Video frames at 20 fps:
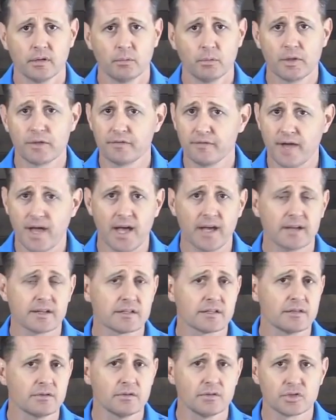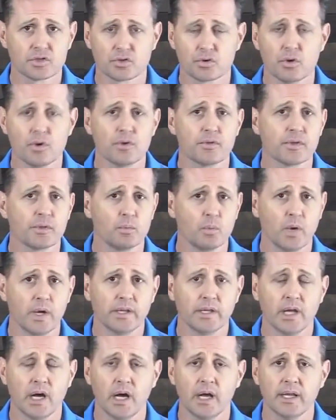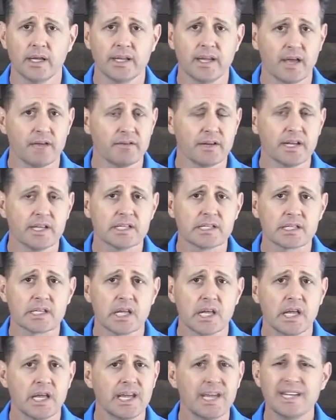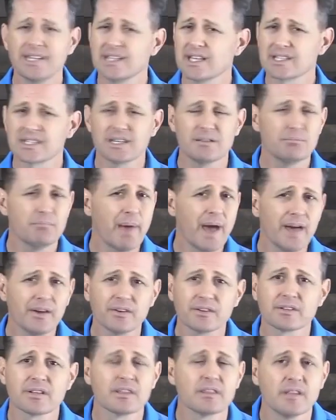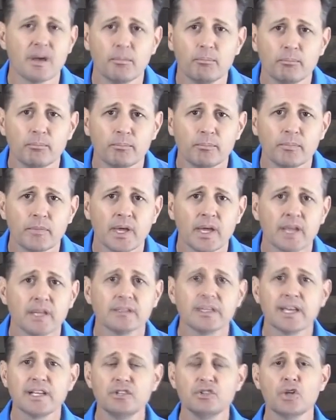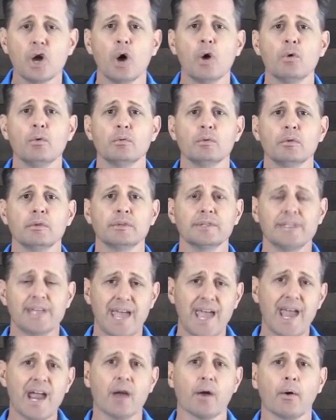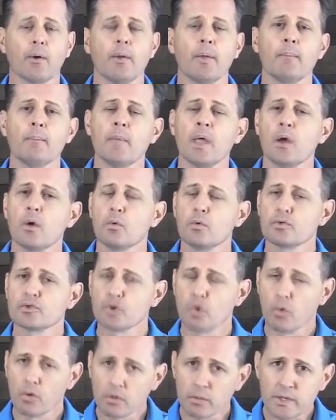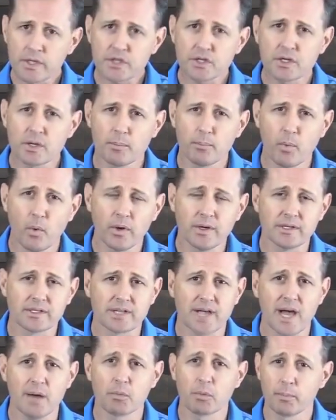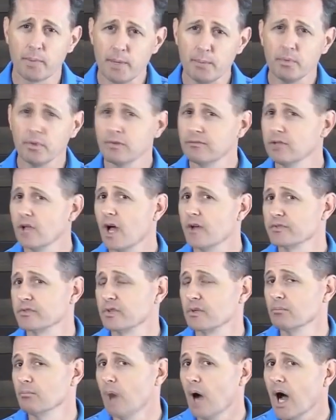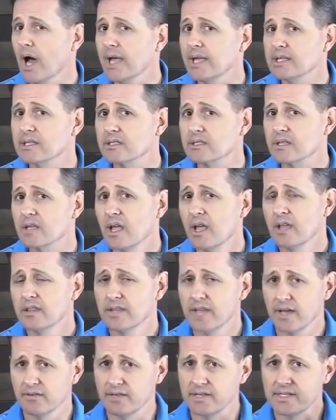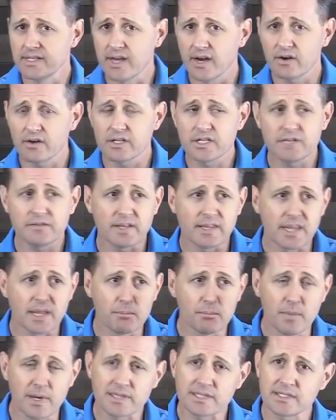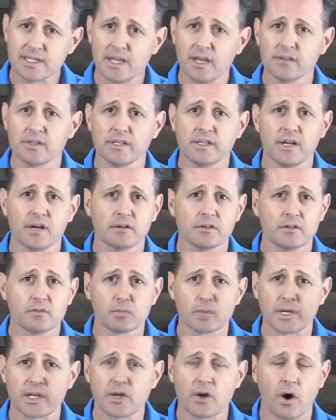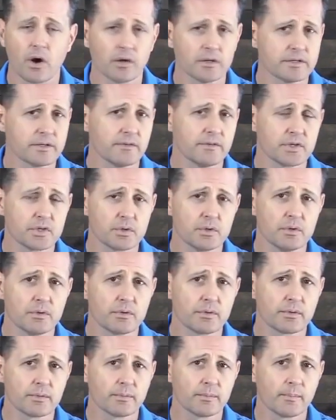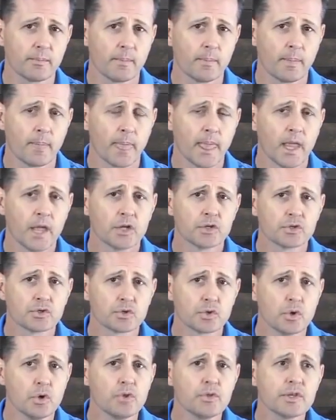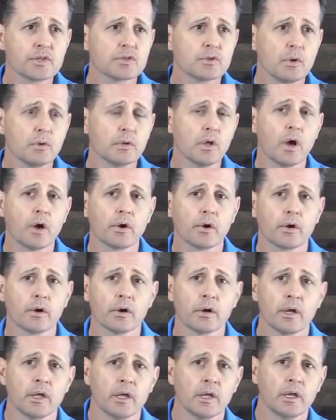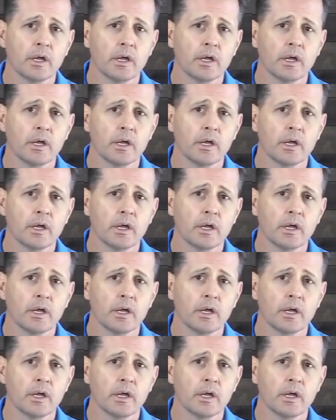with facts and the truth and whatnot and evidence, it doesn't matter to them. They don't care. So we're reaching a point in time where people have lost their minds. They have a narrative and they must stay on that narrative regardless of the truth. Truth is no longer